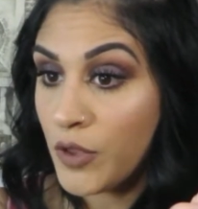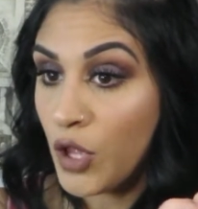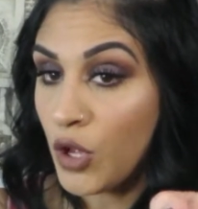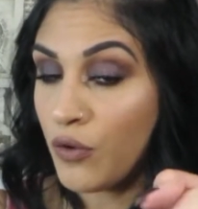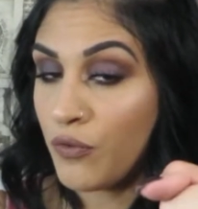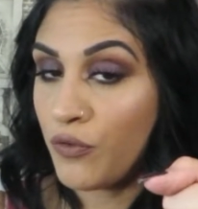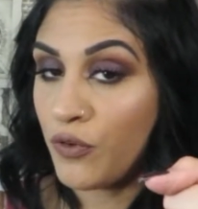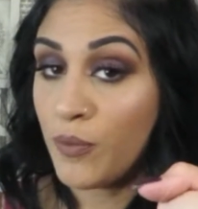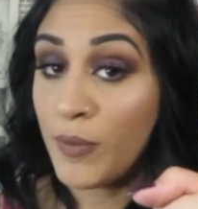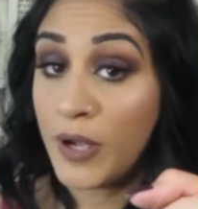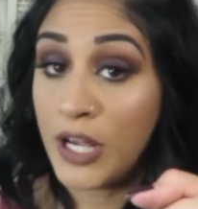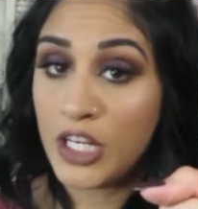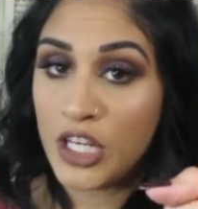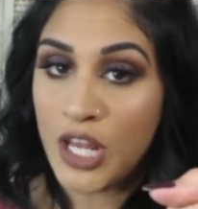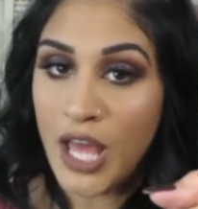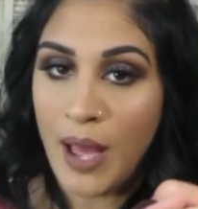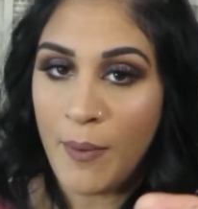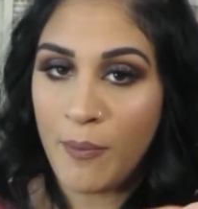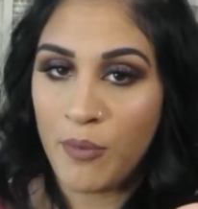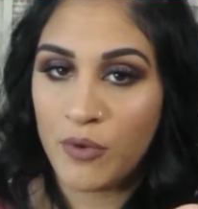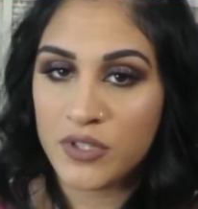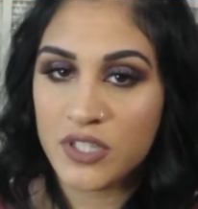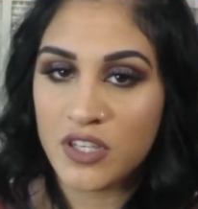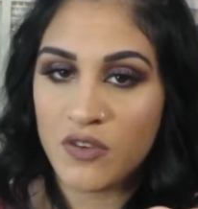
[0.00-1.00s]
or for my
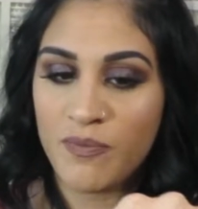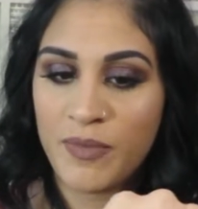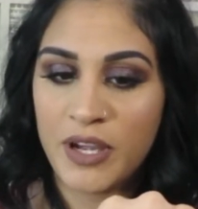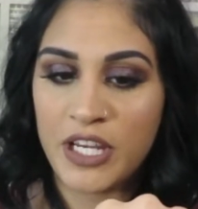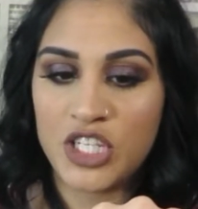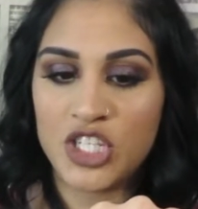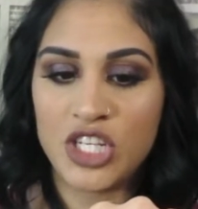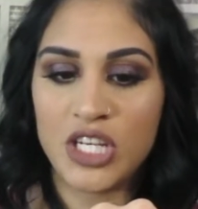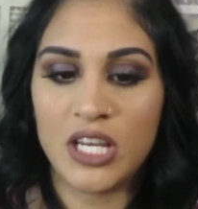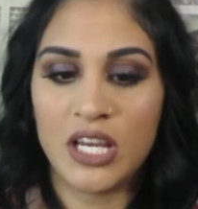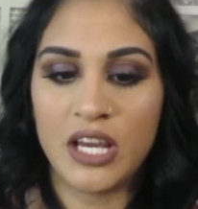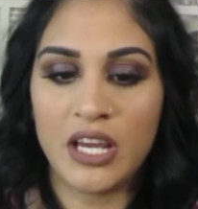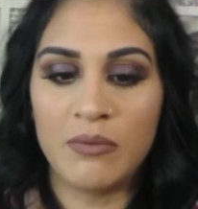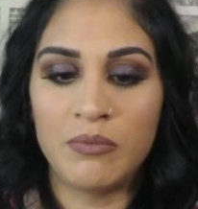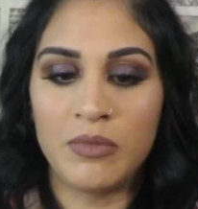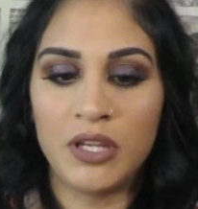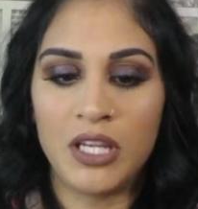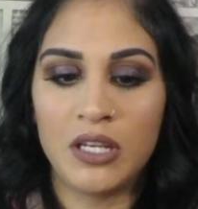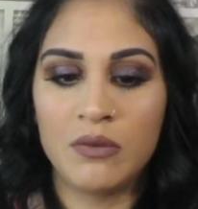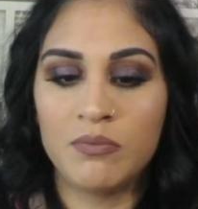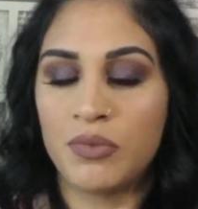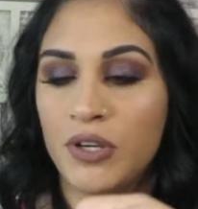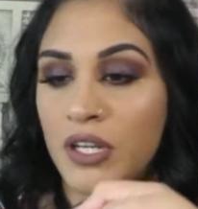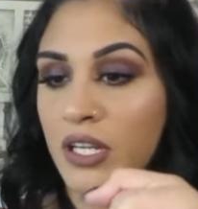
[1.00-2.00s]
apples of my cheek, I
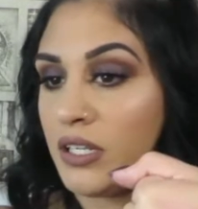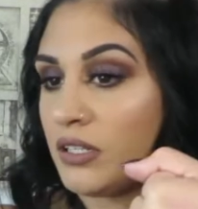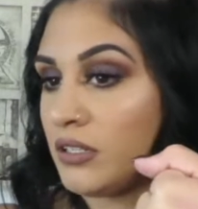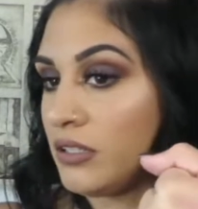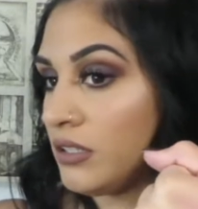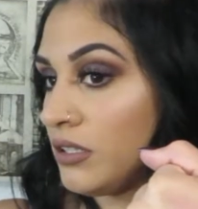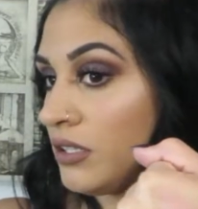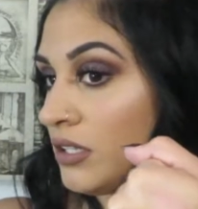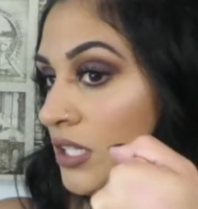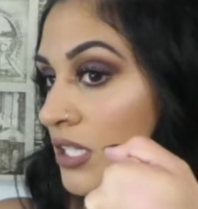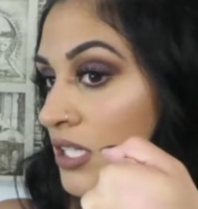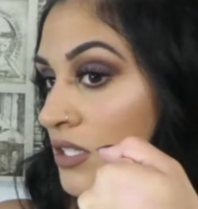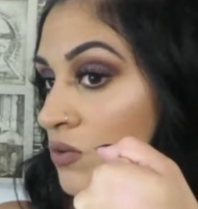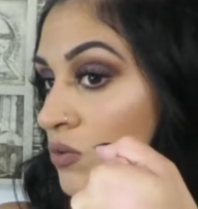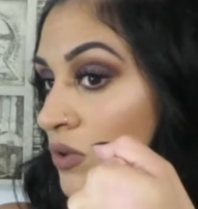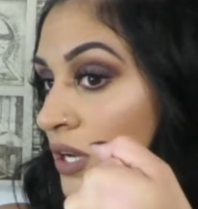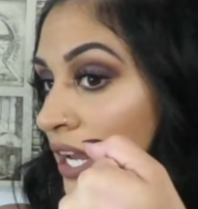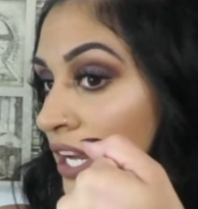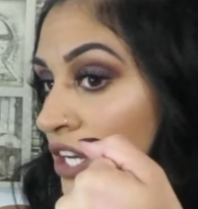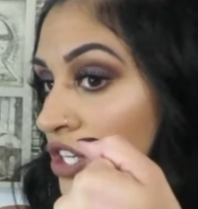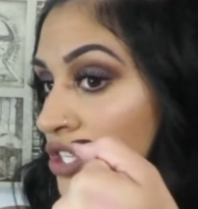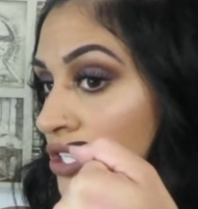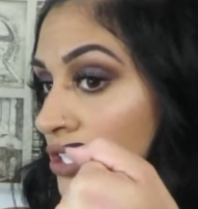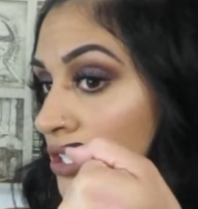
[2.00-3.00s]
mean, but this
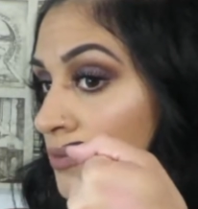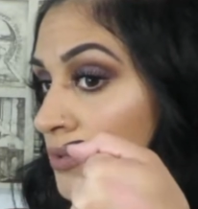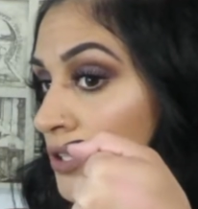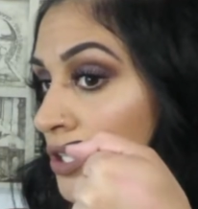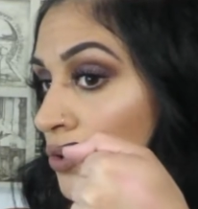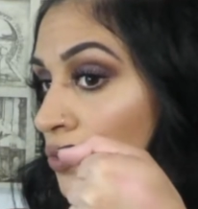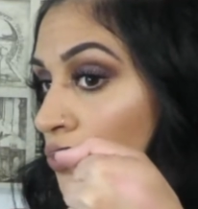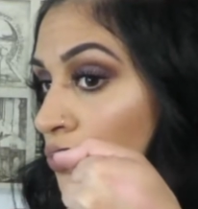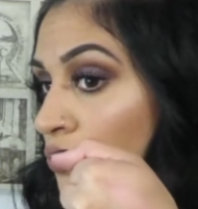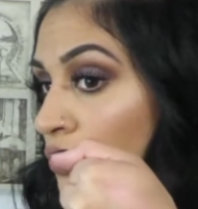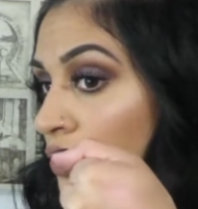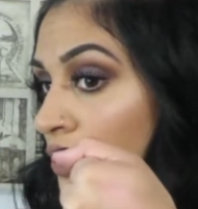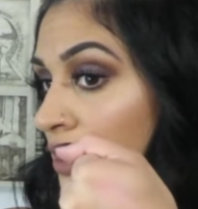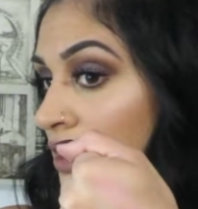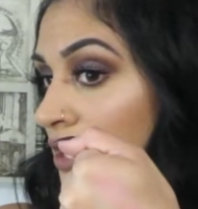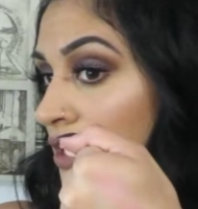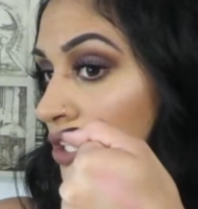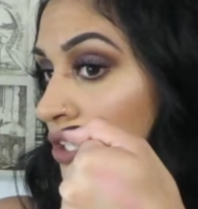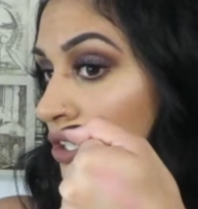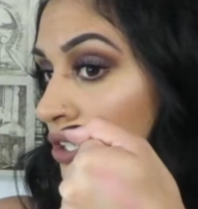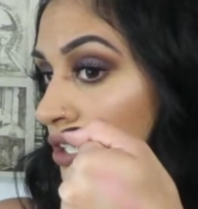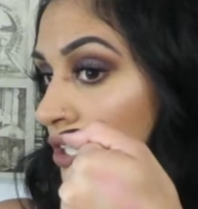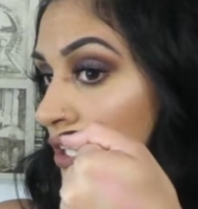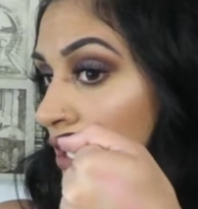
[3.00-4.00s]
would actually be a
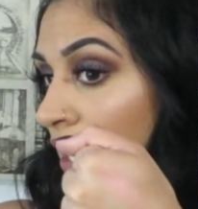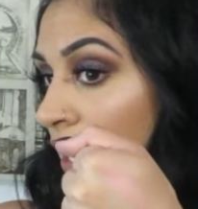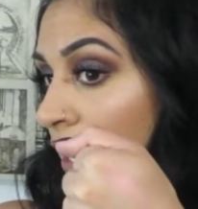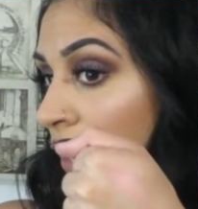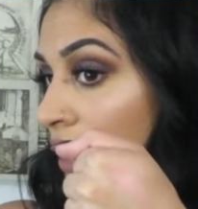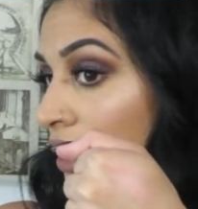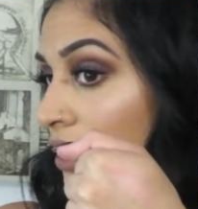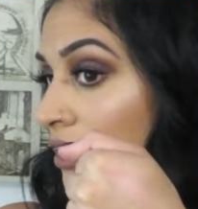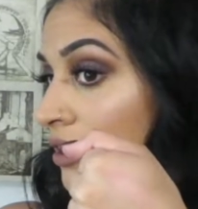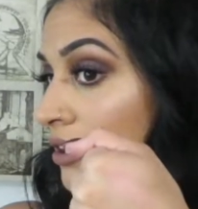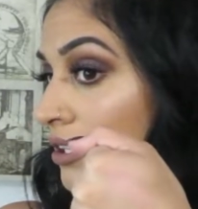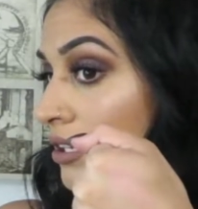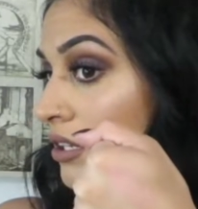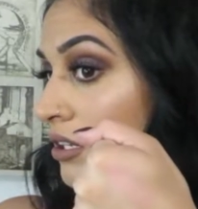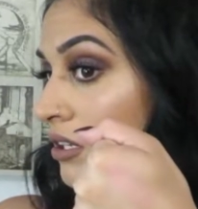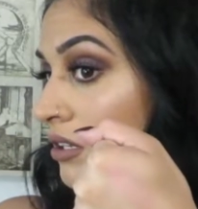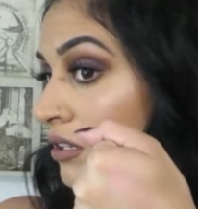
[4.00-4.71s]
really good, like,